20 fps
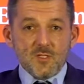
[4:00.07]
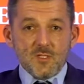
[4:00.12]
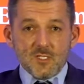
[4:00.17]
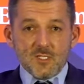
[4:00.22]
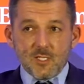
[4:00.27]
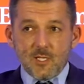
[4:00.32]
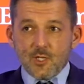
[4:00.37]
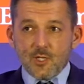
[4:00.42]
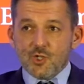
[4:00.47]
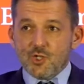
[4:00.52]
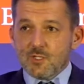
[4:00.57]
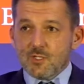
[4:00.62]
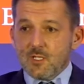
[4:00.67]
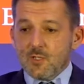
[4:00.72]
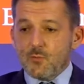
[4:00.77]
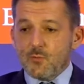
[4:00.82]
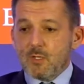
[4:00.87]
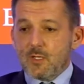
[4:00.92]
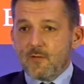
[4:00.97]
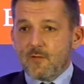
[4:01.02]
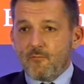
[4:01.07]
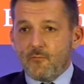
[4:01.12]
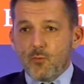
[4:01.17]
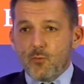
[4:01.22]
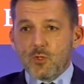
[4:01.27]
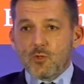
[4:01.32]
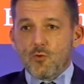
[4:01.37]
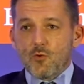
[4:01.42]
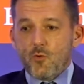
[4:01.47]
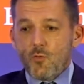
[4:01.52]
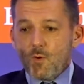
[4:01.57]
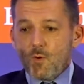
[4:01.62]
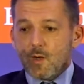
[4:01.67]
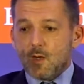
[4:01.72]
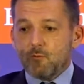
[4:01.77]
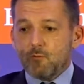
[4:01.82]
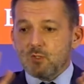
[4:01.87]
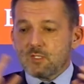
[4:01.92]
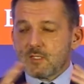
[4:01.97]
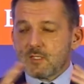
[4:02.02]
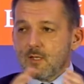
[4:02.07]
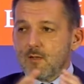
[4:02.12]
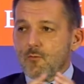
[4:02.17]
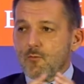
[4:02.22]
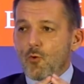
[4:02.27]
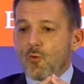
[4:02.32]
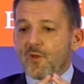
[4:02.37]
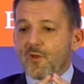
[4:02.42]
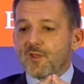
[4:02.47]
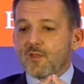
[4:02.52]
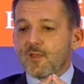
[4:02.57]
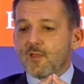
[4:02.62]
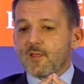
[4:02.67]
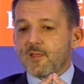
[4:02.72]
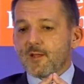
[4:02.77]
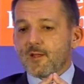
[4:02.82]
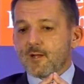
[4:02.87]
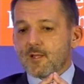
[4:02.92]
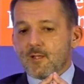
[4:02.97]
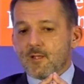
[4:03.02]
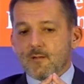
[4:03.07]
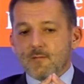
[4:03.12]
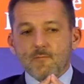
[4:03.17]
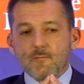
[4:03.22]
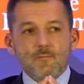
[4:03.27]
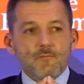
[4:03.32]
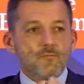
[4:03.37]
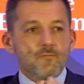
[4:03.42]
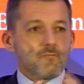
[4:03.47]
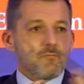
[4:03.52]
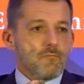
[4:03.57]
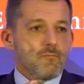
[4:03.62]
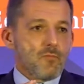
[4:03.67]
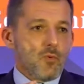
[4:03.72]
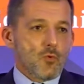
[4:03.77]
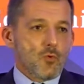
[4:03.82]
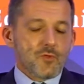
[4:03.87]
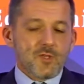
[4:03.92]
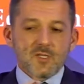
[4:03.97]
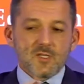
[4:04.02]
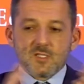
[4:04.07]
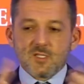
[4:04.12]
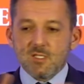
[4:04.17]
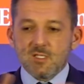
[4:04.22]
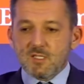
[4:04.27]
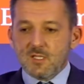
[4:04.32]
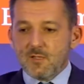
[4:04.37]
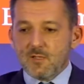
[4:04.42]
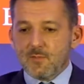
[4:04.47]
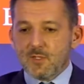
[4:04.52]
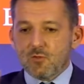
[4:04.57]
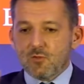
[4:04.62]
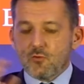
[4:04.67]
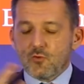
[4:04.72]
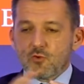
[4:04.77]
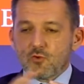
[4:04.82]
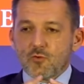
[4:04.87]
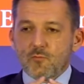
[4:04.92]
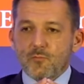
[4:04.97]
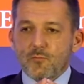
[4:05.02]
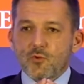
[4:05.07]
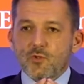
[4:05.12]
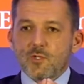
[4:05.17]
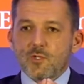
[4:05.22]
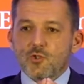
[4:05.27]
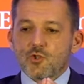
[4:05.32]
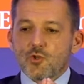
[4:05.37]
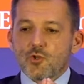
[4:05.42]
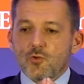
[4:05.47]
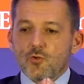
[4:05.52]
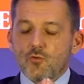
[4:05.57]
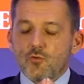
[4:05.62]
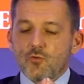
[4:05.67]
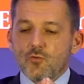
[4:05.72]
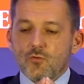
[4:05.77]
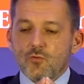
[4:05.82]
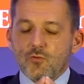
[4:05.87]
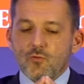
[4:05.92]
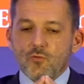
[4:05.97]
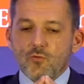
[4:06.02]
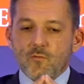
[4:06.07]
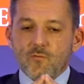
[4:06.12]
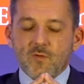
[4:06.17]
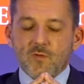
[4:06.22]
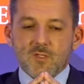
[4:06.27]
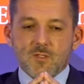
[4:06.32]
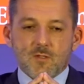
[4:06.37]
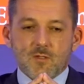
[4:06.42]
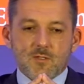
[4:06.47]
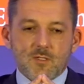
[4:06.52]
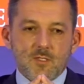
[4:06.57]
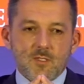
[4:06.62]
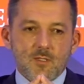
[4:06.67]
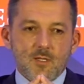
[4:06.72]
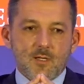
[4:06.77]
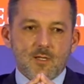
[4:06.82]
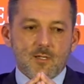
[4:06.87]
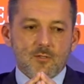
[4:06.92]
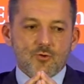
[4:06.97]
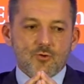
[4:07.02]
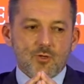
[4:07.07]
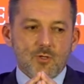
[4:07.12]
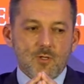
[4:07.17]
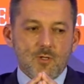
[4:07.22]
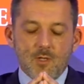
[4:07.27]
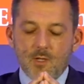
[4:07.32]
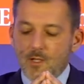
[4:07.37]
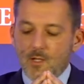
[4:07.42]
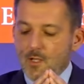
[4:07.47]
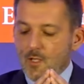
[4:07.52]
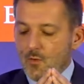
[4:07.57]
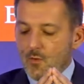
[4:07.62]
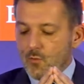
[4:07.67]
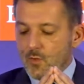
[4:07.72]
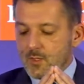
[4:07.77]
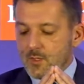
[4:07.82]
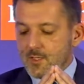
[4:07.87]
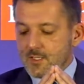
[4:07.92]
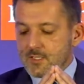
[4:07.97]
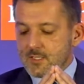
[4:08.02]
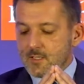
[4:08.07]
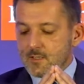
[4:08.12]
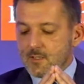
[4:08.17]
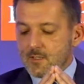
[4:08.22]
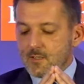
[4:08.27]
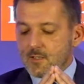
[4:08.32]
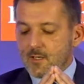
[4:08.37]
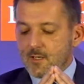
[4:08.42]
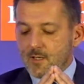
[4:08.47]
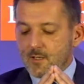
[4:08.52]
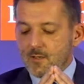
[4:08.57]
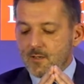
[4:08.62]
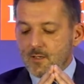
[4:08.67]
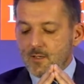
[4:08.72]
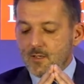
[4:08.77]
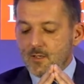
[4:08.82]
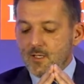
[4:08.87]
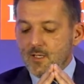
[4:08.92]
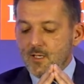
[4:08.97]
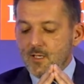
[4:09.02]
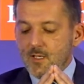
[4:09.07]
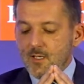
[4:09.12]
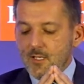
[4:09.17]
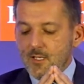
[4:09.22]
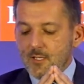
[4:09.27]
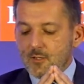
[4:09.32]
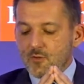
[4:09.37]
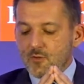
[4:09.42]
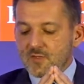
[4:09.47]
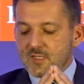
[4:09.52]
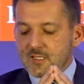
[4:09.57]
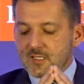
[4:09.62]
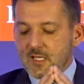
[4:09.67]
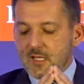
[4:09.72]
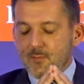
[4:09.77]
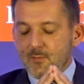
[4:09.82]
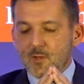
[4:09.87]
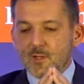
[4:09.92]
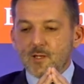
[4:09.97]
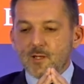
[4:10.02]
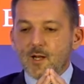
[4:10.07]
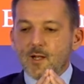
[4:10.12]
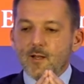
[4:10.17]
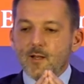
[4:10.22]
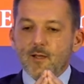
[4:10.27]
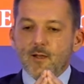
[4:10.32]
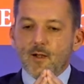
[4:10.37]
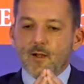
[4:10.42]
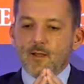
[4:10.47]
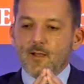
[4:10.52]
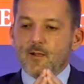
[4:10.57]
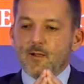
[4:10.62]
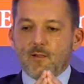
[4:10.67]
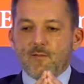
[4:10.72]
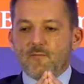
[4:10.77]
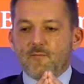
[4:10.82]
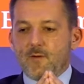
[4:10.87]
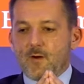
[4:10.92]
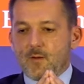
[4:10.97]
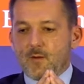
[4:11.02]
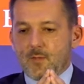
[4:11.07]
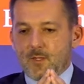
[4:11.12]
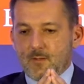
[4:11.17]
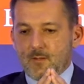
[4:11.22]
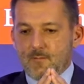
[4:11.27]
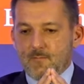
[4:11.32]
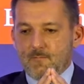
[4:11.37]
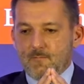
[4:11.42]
the discussions that we have with over, I would say, already 30, both existing but also potential new investors in the country, we understand that they are in need of stable and clear legal environment.